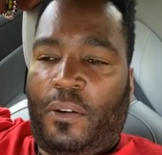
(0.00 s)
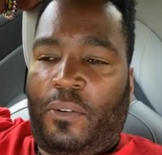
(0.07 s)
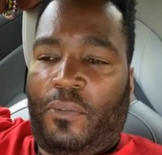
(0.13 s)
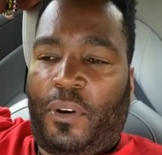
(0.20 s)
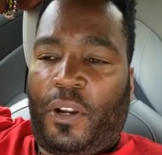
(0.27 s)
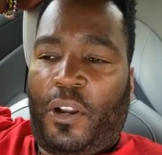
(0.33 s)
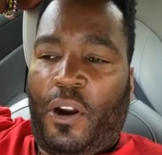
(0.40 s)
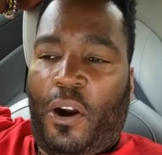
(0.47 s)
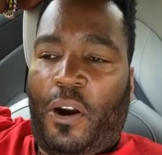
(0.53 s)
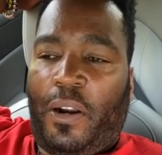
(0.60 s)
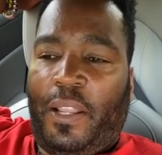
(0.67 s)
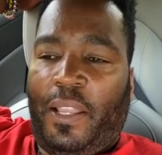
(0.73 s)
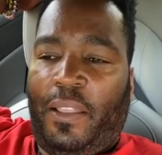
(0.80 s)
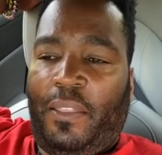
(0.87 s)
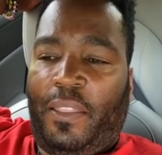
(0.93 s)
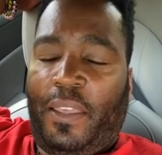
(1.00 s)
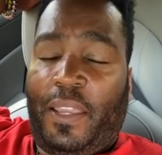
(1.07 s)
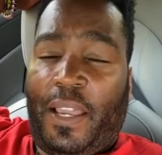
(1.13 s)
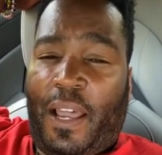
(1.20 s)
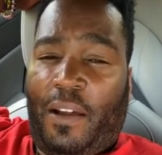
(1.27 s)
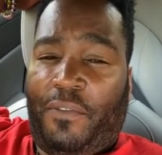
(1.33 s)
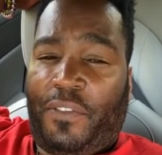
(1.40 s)
regarding the
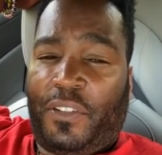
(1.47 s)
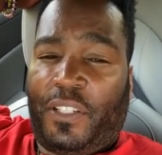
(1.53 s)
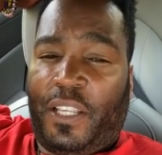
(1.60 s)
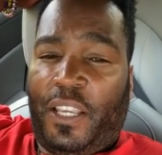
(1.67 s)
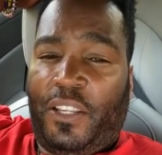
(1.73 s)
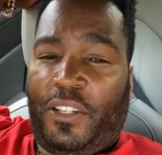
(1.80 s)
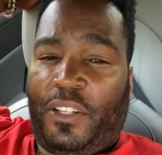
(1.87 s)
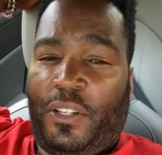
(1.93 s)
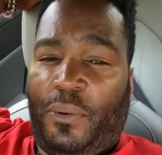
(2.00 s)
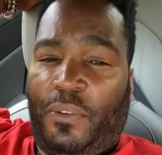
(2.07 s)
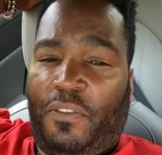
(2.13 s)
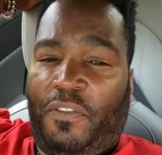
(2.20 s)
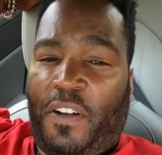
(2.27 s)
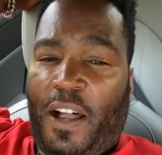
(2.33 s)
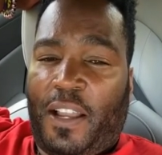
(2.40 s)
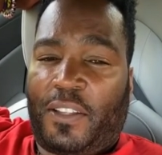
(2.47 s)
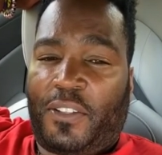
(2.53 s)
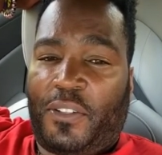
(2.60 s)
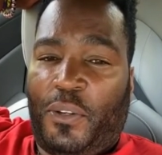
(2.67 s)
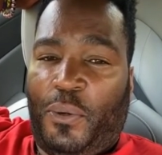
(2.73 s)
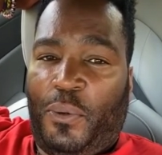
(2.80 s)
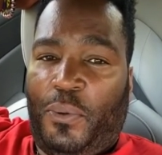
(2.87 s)
conversation on Fox
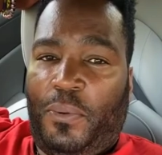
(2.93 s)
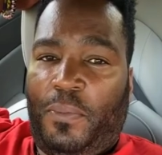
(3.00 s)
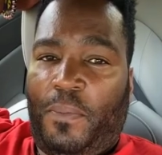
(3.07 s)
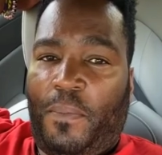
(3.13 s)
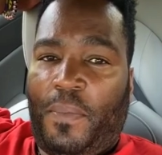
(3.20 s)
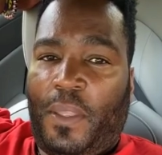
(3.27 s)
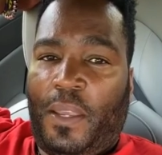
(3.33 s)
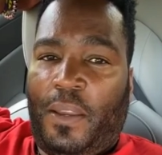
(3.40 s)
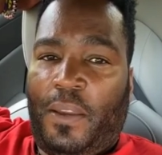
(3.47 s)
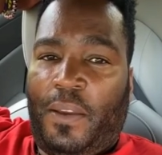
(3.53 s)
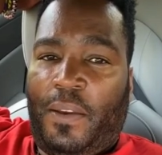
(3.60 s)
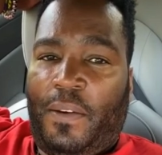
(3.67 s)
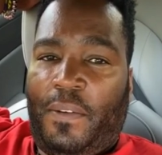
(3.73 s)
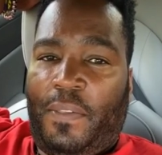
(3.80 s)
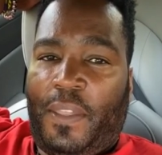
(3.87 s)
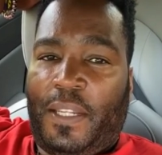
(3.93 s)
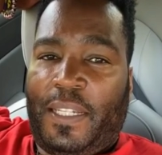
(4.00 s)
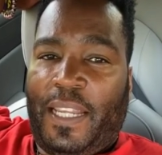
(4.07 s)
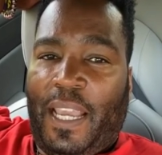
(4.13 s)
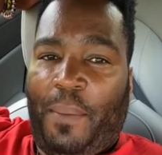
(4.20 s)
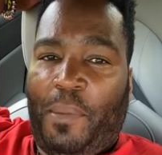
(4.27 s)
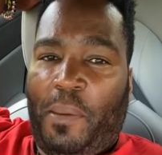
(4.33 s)
Soul, the
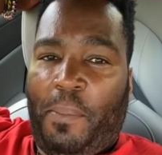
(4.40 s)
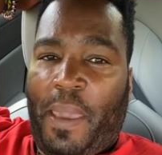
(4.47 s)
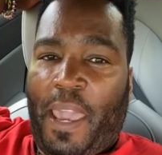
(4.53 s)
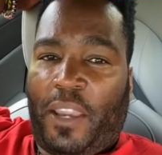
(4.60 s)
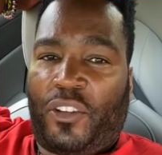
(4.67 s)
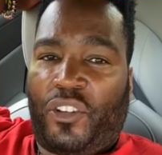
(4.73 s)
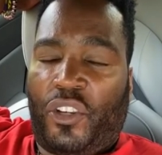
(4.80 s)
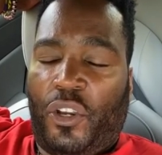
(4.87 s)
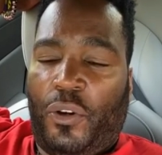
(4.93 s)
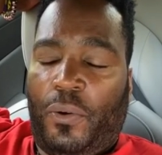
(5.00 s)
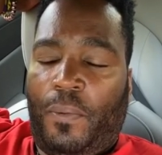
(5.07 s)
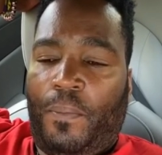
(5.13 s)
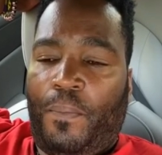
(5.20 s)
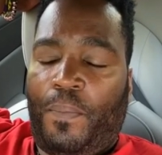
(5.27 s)
Tammy Mack show,